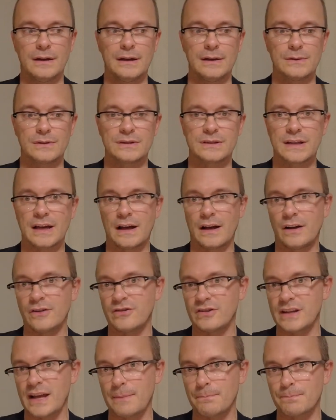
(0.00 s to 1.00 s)
He would set
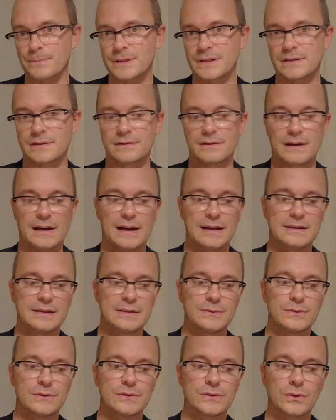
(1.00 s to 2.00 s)
100 amps
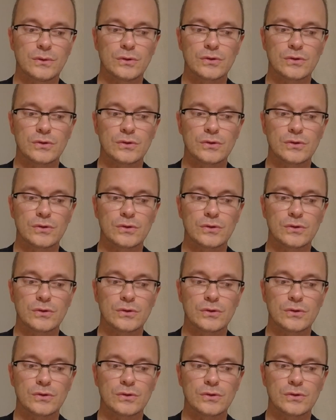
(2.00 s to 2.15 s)
and it would